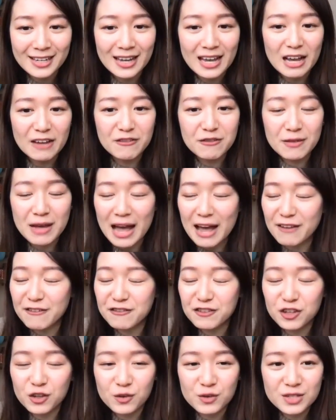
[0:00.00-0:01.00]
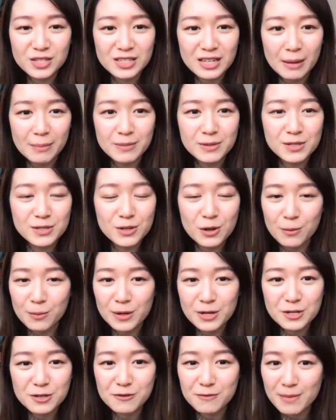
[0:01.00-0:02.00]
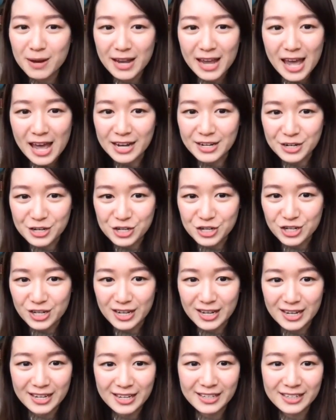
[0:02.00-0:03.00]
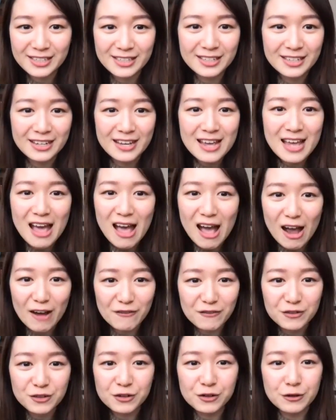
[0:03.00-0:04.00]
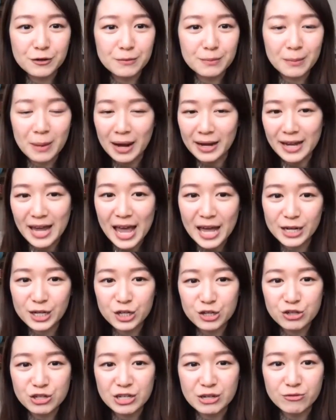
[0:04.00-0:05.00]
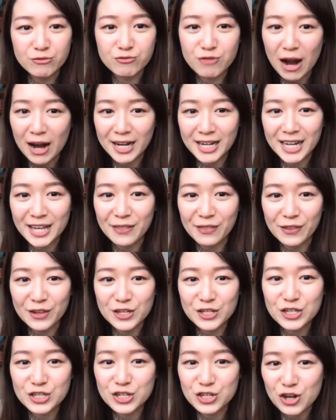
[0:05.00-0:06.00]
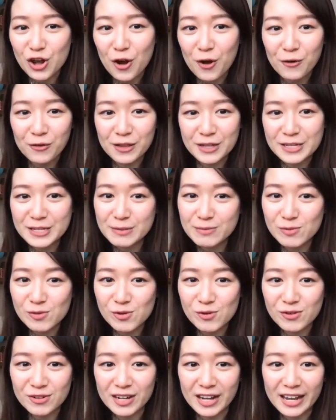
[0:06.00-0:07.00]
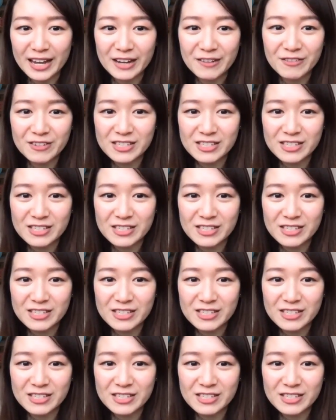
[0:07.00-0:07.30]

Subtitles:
I've used up so much of my energy after my energy run in the snow this morning.